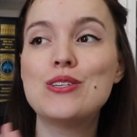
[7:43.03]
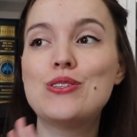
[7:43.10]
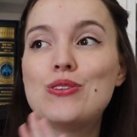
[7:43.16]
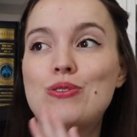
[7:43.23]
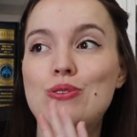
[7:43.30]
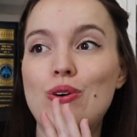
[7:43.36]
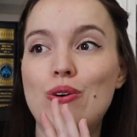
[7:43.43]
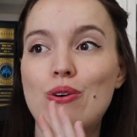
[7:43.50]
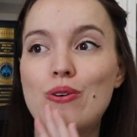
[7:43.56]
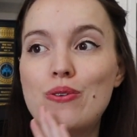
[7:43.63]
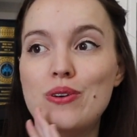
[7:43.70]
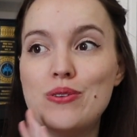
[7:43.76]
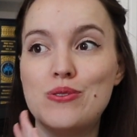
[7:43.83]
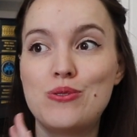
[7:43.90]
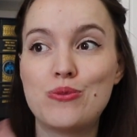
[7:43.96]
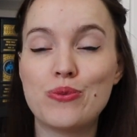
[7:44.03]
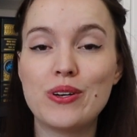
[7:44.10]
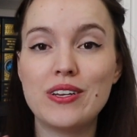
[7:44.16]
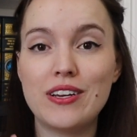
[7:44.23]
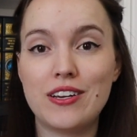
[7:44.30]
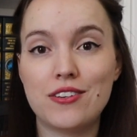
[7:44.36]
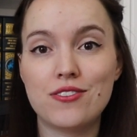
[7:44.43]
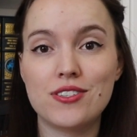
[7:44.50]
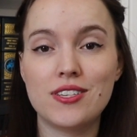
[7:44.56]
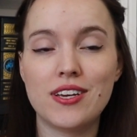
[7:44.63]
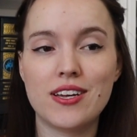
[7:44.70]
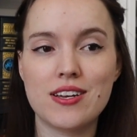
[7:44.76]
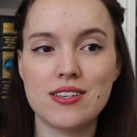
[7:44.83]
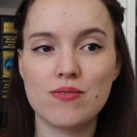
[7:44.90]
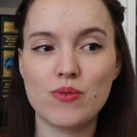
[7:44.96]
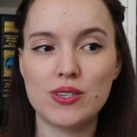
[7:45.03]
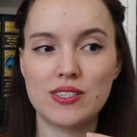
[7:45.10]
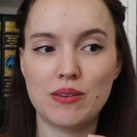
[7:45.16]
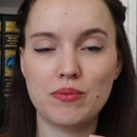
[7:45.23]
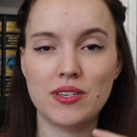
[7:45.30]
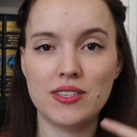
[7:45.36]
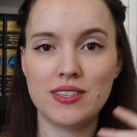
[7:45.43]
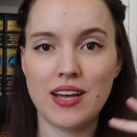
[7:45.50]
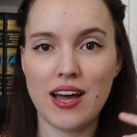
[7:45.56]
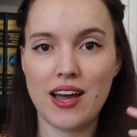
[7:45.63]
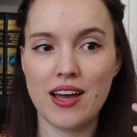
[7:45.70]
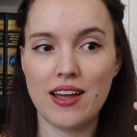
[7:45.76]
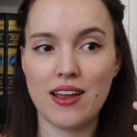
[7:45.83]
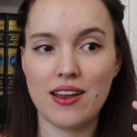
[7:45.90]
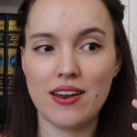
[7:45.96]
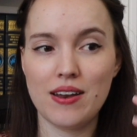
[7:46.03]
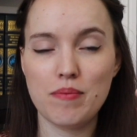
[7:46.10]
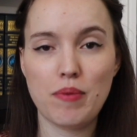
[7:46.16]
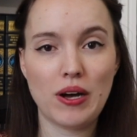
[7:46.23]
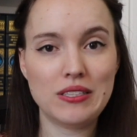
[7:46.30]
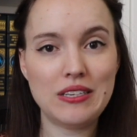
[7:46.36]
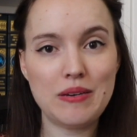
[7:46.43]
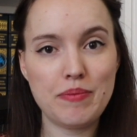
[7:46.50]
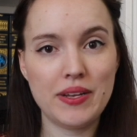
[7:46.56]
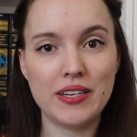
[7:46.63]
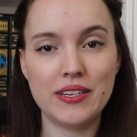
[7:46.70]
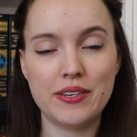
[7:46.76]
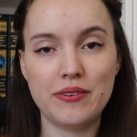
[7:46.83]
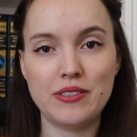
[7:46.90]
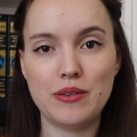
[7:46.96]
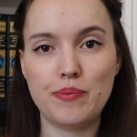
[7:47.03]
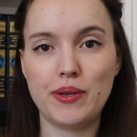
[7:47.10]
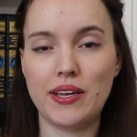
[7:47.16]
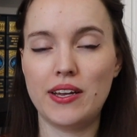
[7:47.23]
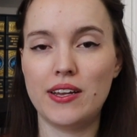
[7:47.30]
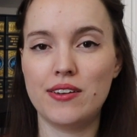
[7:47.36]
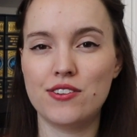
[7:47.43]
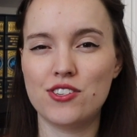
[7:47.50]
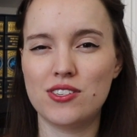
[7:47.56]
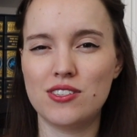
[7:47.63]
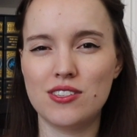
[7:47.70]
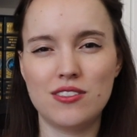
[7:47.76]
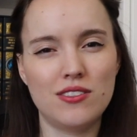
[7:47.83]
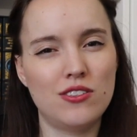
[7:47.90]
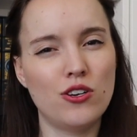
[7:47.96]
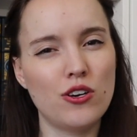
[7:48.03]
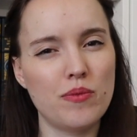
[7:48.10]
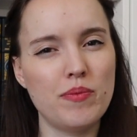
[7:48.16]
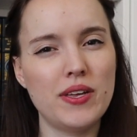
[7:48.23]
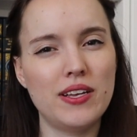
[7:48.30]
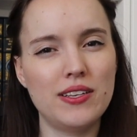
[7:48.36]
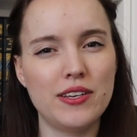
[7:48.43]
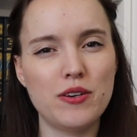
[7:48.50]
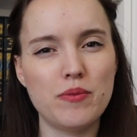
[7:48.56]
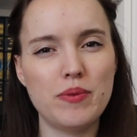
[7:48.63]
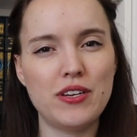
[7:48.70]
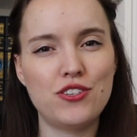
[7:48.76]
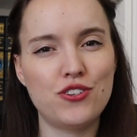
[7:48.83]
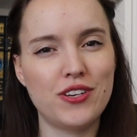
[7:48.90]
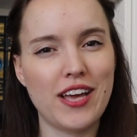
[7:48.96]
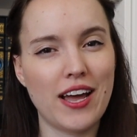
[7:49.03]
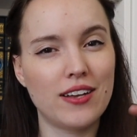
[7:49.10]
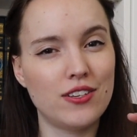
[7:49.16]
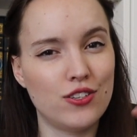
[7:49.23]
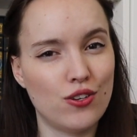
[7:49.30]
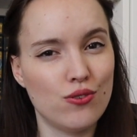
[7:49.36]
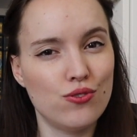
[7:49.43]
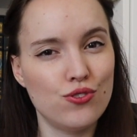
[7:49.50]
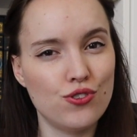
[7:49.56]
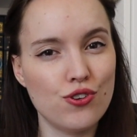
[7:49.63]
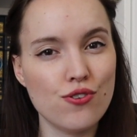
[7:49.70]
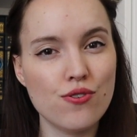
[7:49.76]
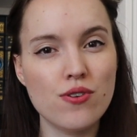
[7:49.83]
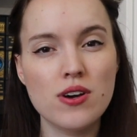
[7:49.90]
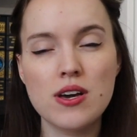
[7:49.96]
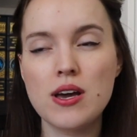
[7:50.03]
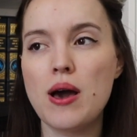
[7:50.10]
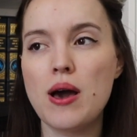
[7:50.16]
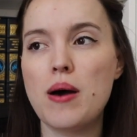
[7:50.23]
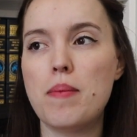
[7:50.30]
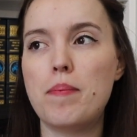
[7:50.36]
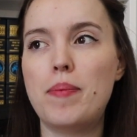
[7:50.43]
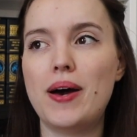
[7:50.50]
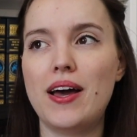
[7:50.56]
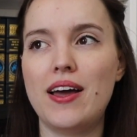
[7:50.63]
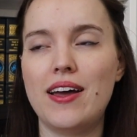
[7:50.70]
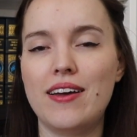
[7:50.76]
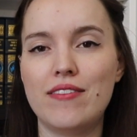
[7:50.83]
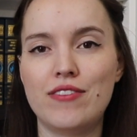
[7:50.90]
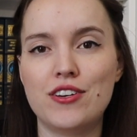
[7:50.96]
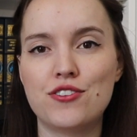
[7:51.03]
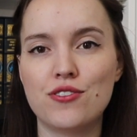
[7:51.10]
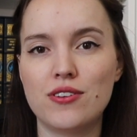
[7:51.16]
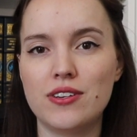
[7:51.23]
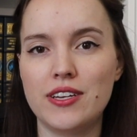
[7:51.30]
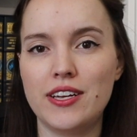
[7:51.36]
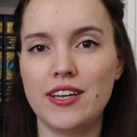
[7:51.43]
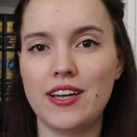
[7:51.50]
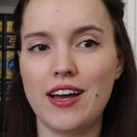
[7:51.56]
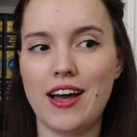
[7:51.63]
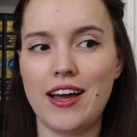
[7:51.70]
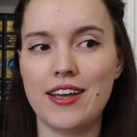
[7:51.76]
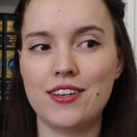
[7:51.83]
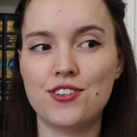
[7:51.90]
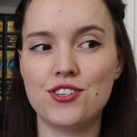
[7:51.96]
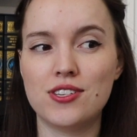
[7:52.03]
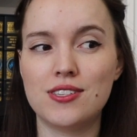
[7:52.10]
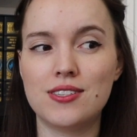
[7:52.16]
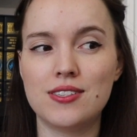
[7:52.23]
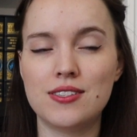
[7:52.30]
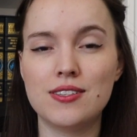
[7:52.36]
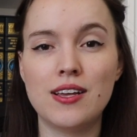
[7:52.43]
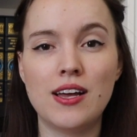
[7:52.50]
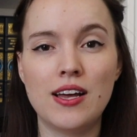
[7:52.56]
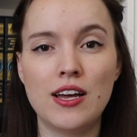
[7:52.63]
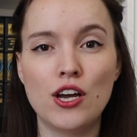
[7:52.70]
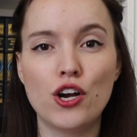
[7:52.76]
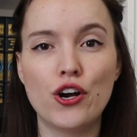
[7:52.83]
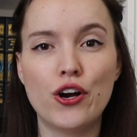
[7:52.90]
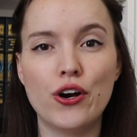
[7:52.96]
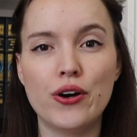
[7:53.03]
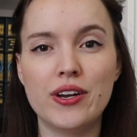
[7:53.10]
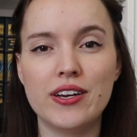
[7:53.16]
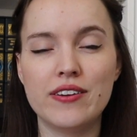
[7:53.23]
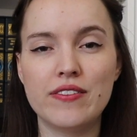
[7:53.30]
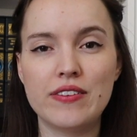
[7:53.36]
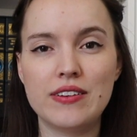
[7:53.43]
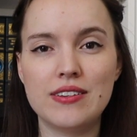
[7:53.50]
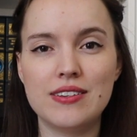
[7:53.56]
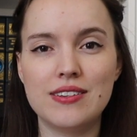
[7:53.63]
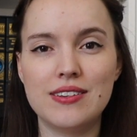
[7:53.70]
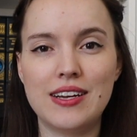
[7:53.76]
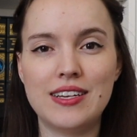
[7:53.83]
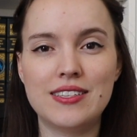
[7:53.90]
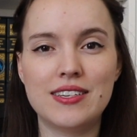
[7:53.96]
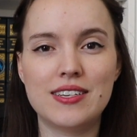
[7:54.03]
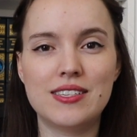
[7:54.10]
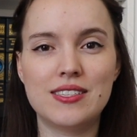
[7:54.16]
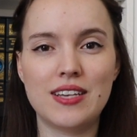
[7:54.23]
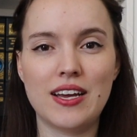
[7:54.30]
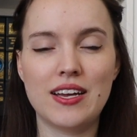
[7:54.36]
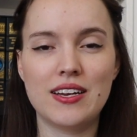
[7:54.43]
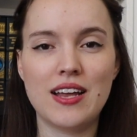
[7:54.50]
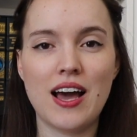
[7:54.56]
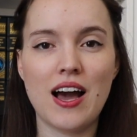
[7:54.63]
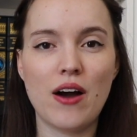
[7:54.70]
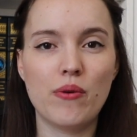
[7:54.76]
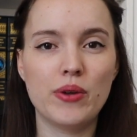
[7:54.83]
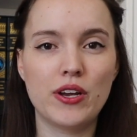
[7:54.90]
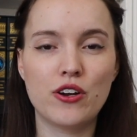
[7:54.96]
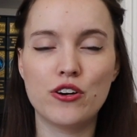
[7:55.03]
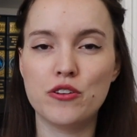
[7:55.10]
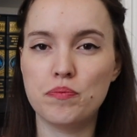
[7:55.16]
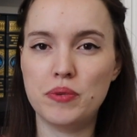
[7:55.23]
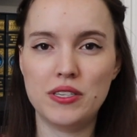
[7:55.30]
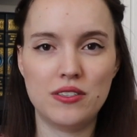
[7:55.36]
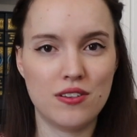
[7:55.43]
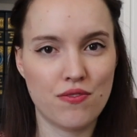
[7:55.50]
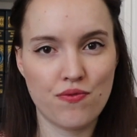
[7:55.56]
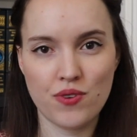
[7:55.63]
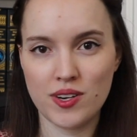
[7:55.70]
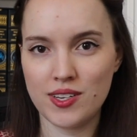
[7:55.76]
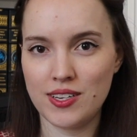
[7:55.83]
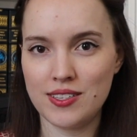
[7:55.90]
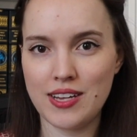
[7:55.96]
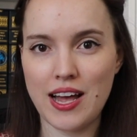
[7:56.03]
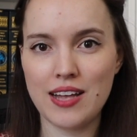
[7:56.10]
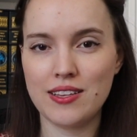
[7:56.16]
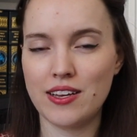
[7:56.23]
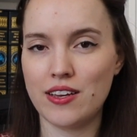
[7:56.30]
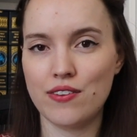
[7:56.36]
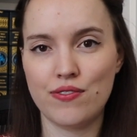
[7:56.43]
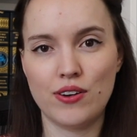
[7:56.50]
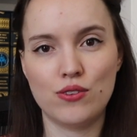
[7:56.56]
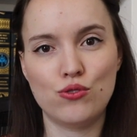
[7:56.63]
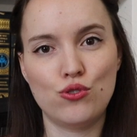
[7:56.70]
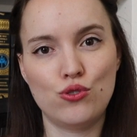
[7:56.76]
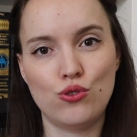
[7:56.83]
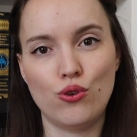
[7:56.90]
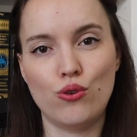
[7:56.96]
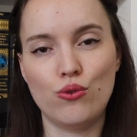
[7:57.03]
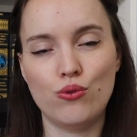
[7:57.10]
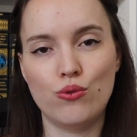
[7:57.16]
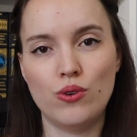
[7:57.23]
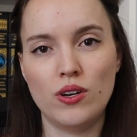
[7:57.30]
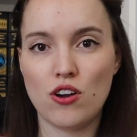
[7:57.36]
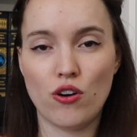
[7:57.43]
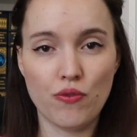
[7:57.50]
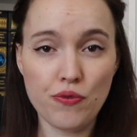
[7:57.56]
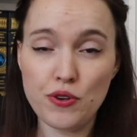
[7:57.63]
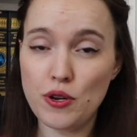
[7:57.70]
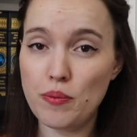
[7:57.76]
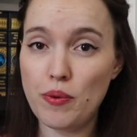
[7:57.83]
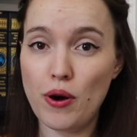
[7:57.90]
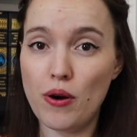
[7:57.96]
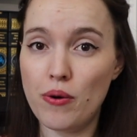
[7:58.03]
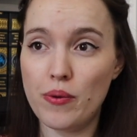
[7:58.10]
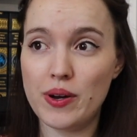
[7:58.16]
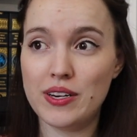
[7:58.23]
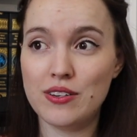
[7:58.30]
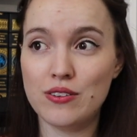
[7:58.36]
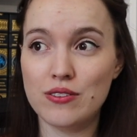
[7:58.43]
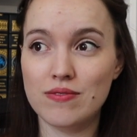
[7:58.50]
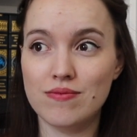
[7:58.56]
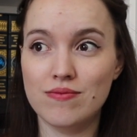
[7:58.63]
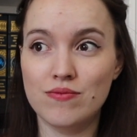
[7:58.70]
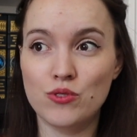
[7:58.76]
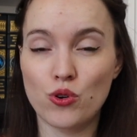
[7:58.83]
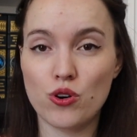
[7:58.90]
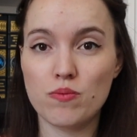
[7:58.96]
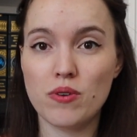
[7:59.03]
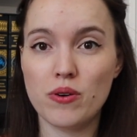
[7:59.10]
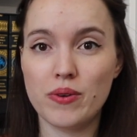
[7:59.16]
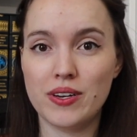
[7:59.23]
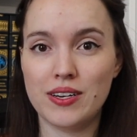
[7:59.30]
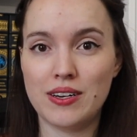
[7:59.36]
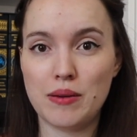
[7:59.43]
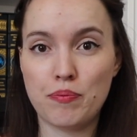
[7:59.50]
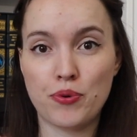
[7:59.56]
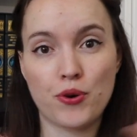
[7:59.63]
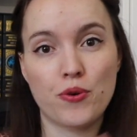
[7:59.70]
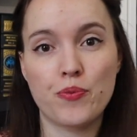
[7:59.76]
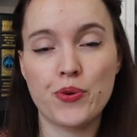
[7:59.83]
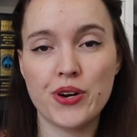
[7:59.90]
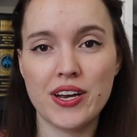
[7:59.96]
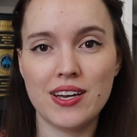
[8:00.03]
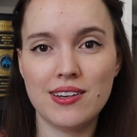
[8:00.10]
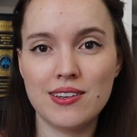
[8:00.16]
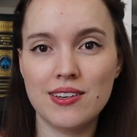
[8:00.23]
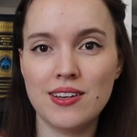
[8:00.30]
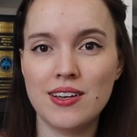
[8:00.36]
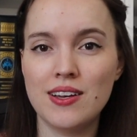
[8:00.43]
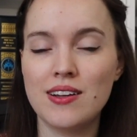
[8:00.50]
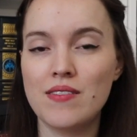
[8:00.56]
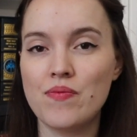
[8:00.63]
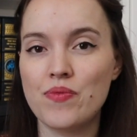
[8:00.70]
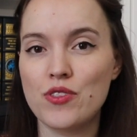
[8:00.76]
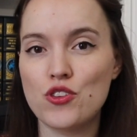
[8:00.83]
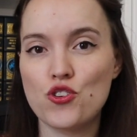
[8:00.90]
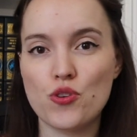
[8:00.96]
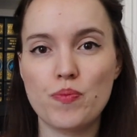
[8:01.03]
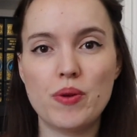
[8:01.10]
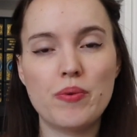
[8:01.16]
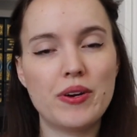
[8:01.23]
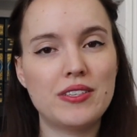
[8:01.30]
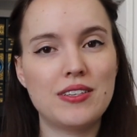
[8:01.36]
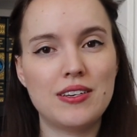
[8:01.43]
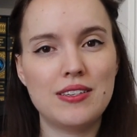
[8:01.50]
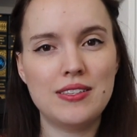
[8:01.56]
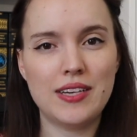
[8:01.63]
So it's really interesting, and it was something that bothered me a little in the beginning, just took me a little bit to get used to, but eventually I just couldn't understand how it could be different than that. Like, felt so comfortable and normal and appropriate to be written in